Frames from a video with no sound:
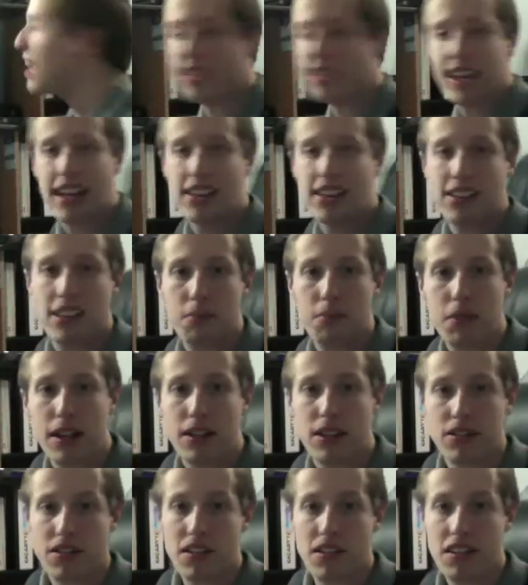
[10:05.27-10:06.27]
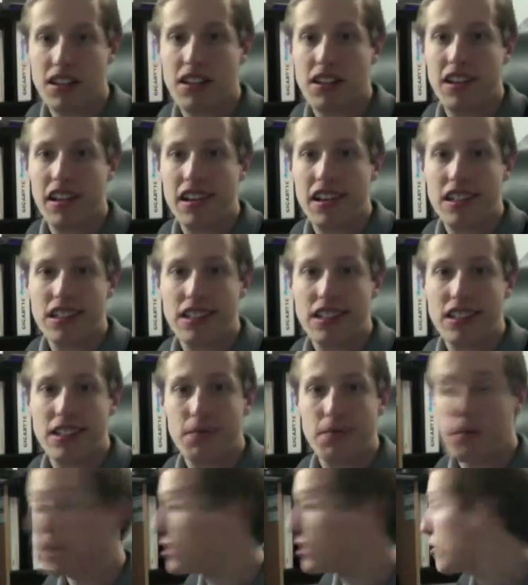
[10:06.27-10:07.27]
takes the picture.
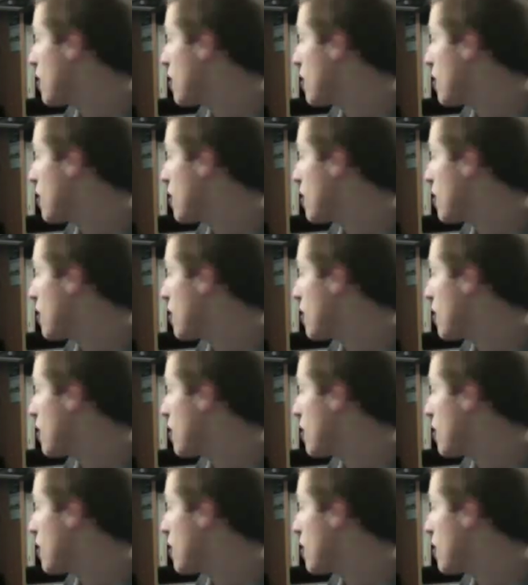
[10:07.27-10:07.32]
But there